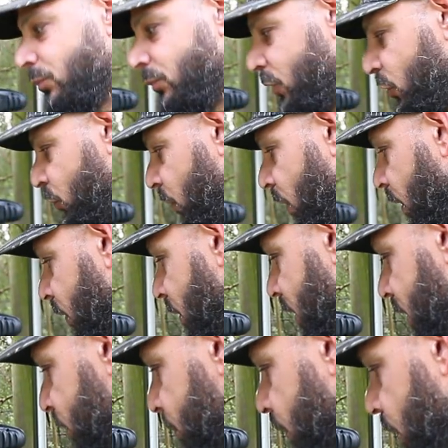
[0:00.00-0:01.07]
The trailer
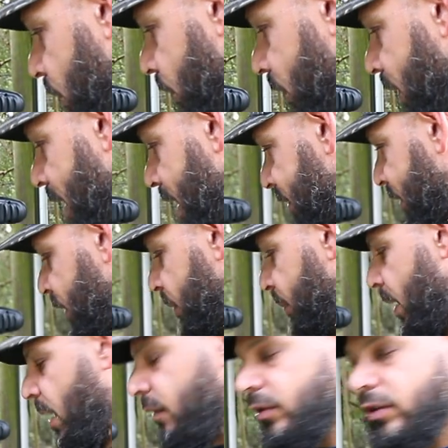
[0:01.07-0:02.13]
on this boat has a good
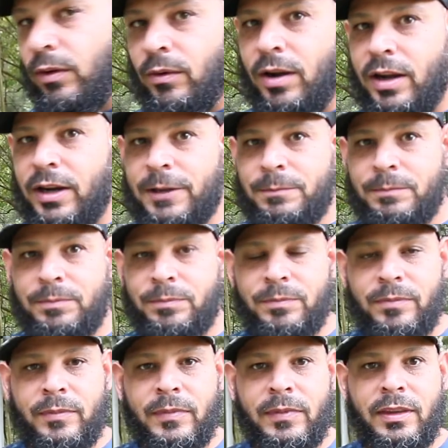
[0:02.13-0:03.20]
powder coat on it.
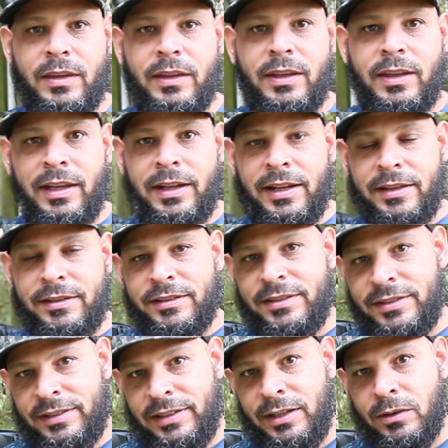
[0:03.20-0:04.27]
It is a
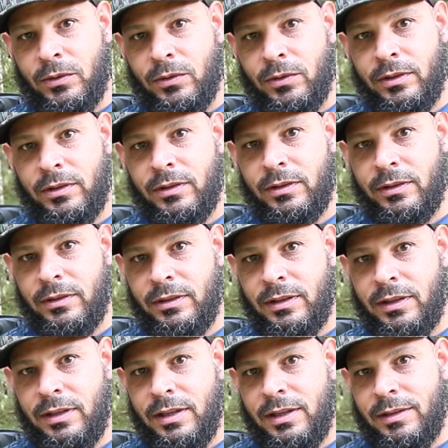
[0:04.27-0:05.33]
steel,
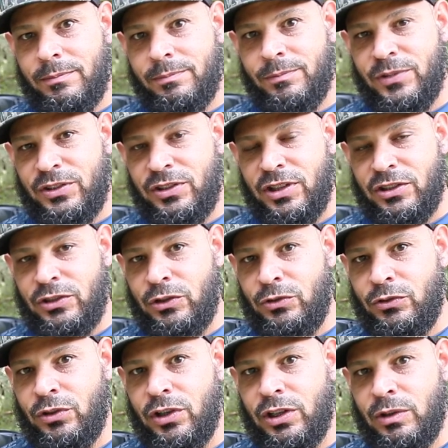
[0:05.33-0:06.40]
which doesn't do
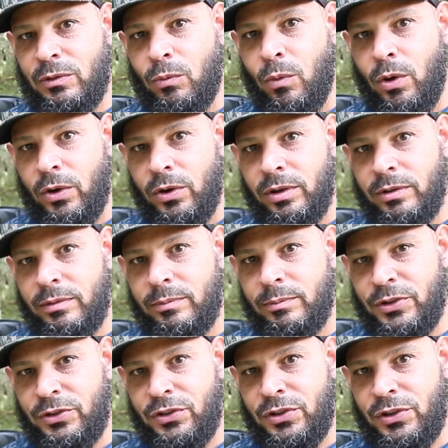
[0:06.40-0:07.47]
too good in water,
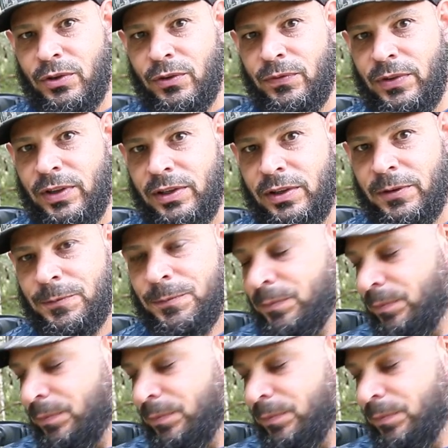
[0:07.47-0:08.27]
but you can go figure.